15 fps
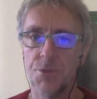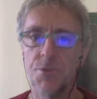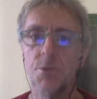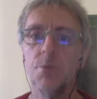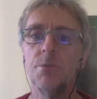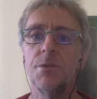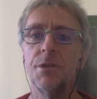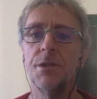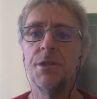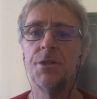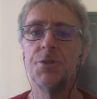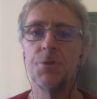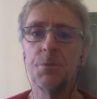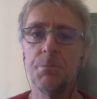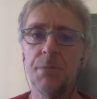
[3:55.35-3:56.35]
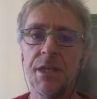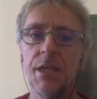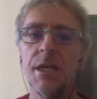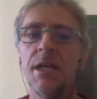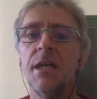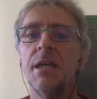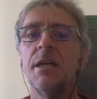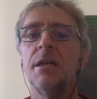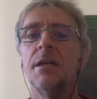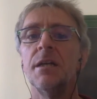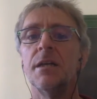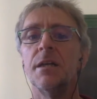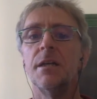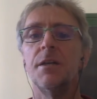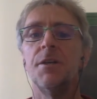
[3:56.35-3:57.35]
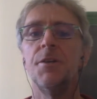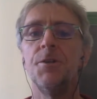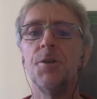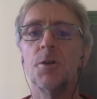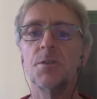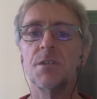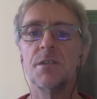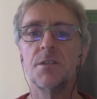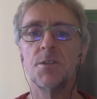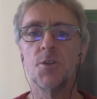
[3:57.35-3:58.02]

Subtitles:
So it should be not a